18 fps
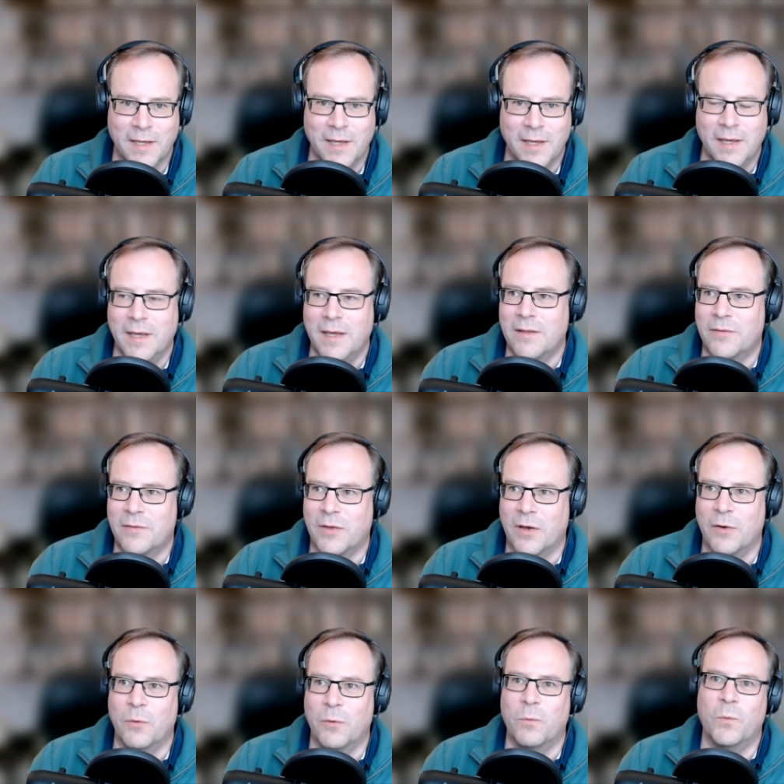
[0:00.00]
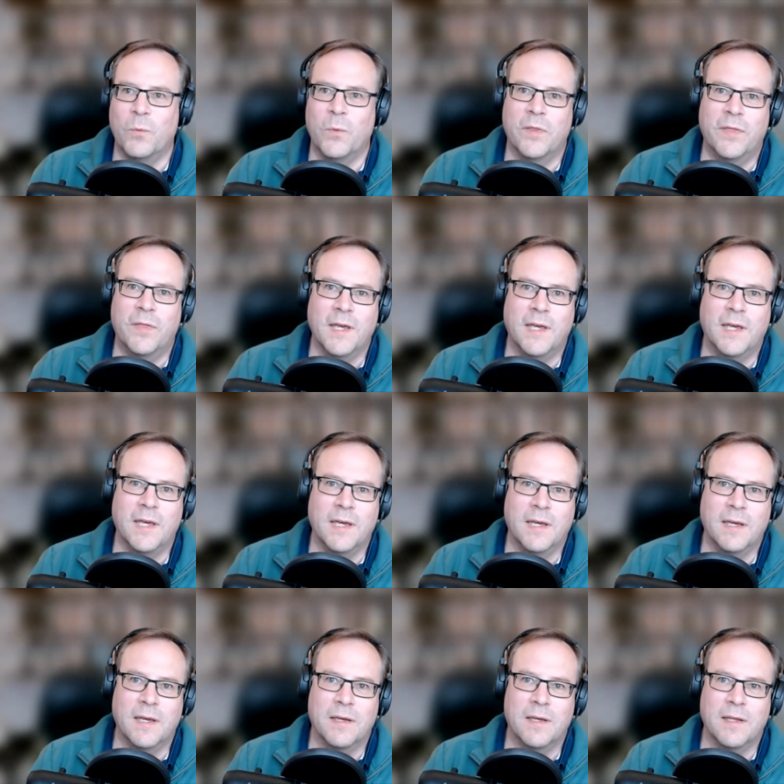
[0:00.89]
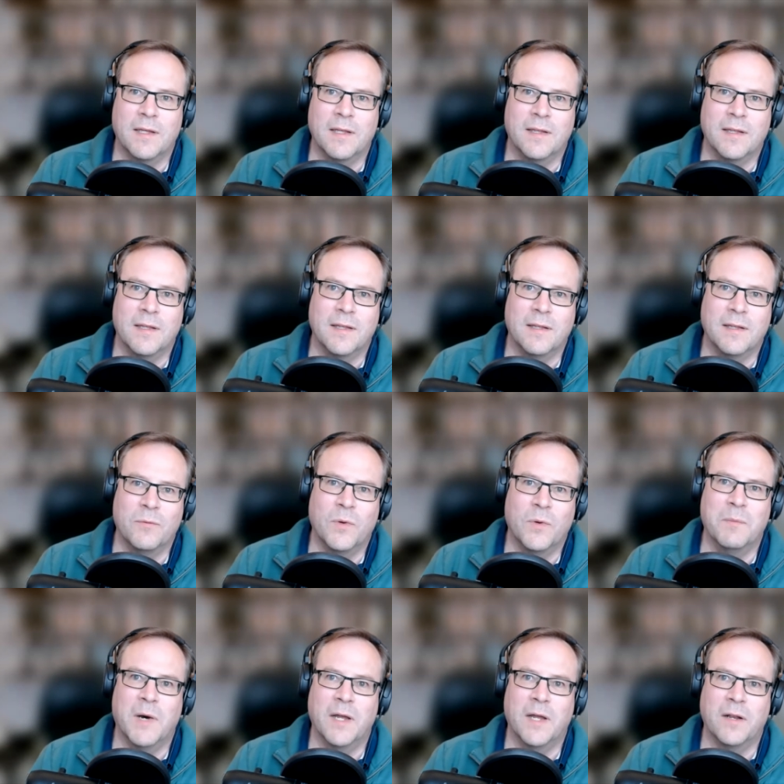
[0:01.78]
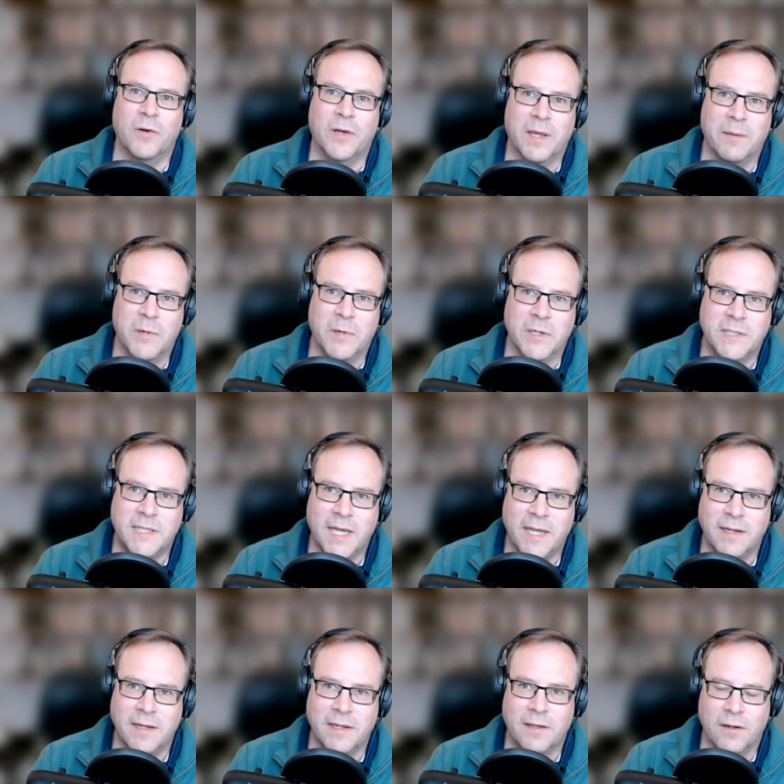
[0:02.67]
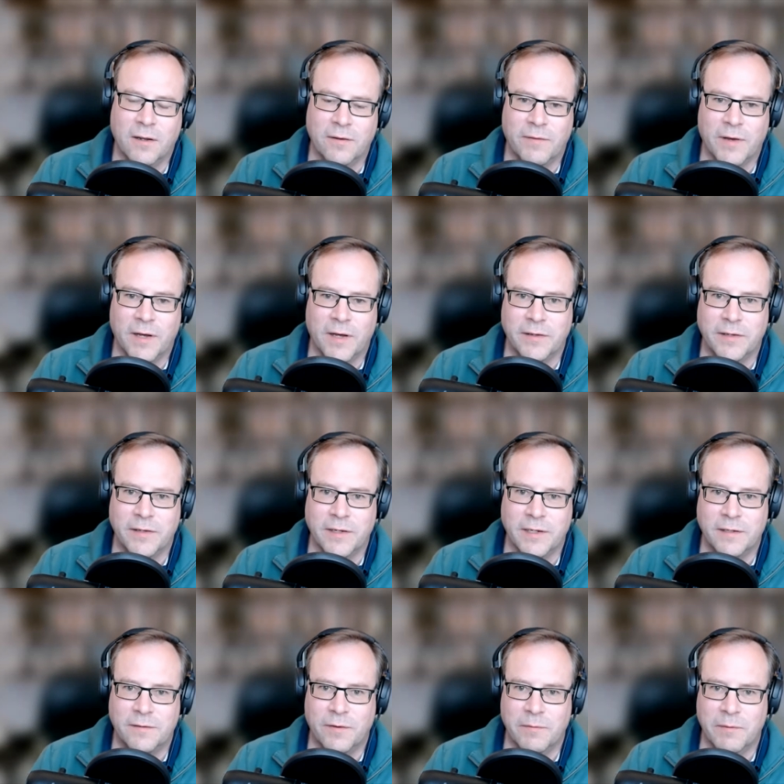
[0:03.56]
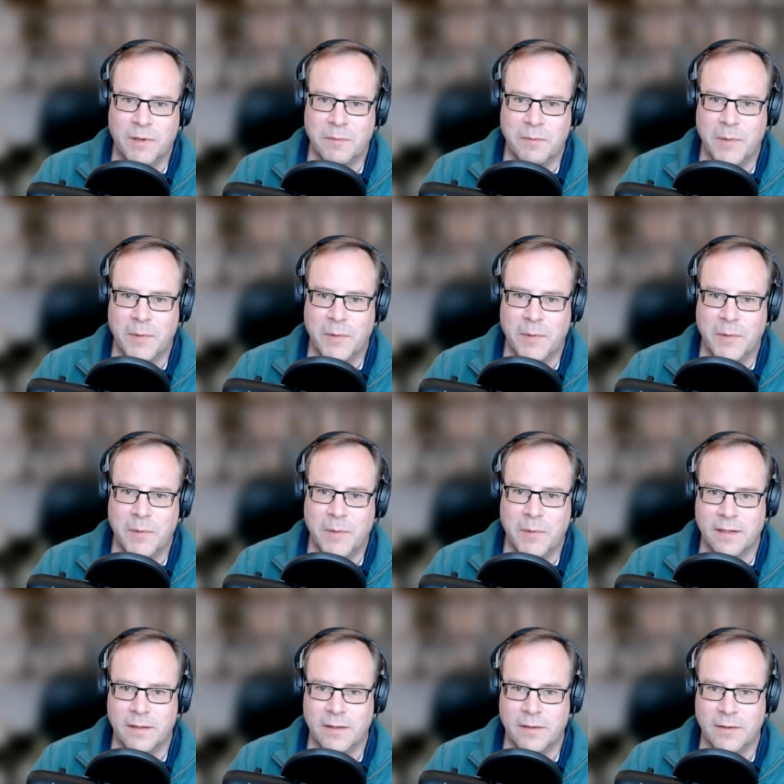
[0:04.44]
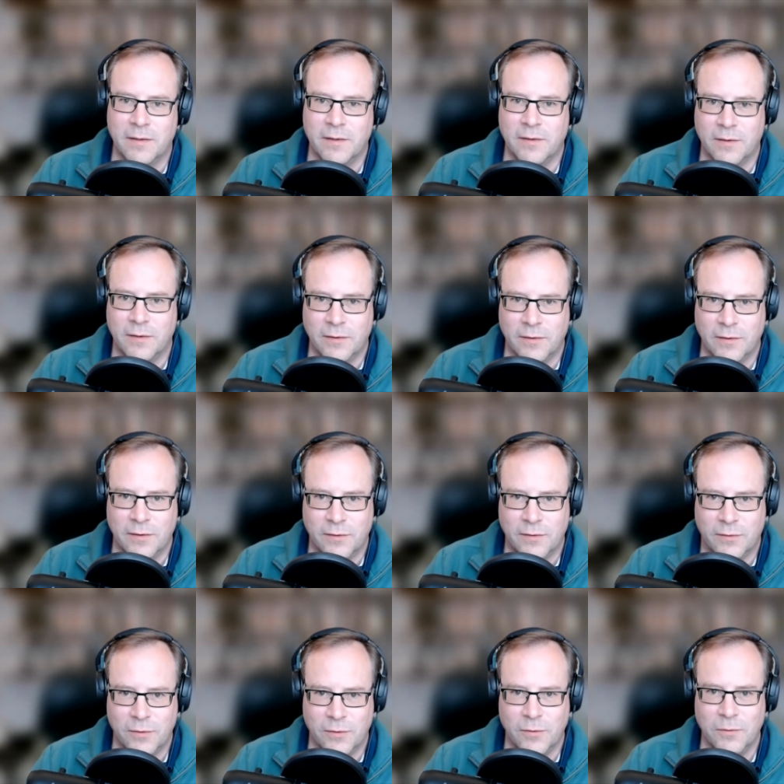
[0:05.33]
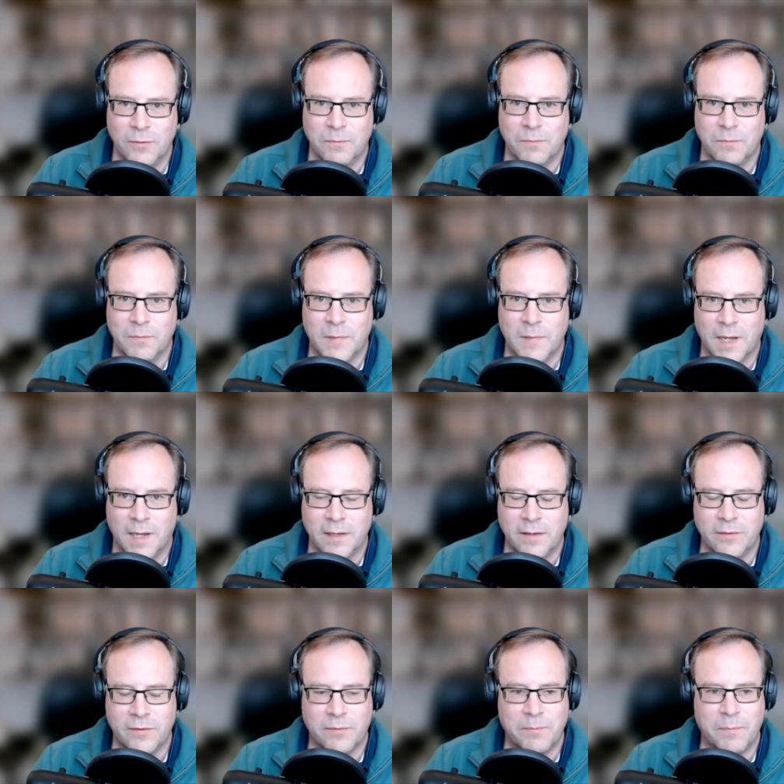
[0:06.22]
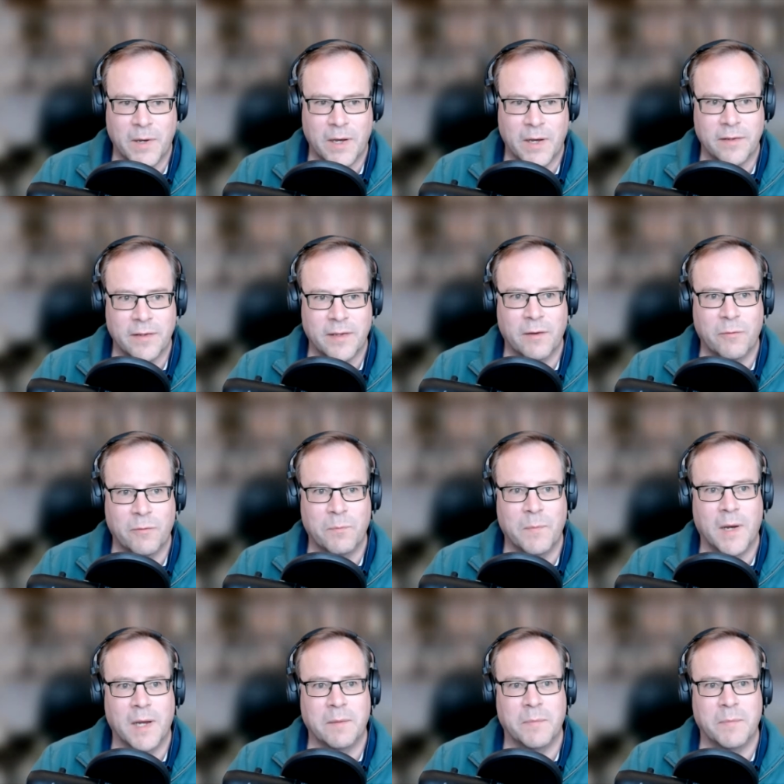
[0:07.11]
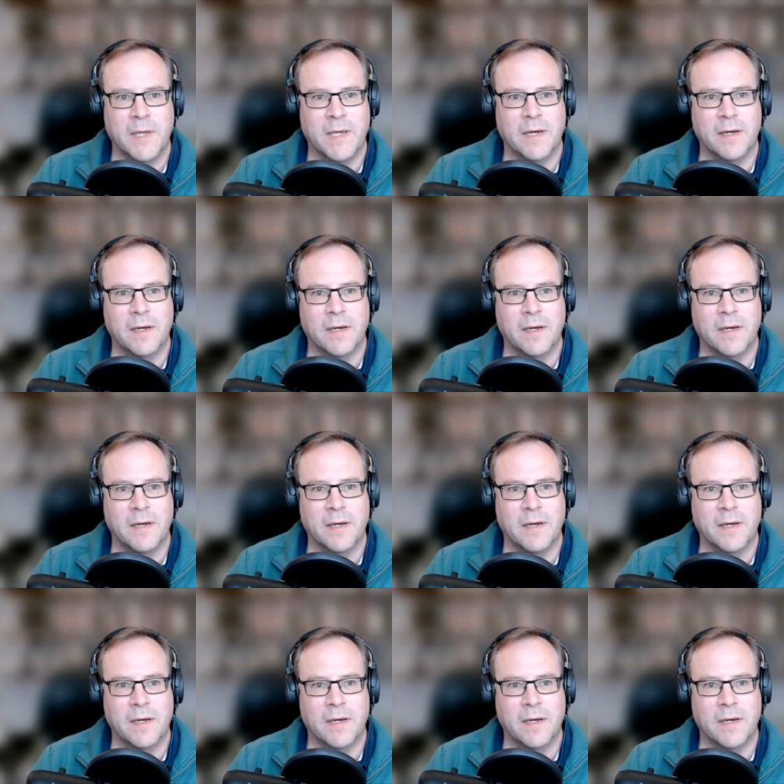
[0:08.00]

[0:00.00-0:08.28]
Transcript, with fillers: So we're thinking we might not get much technical advantage from combining the the, the two clients, but there might be a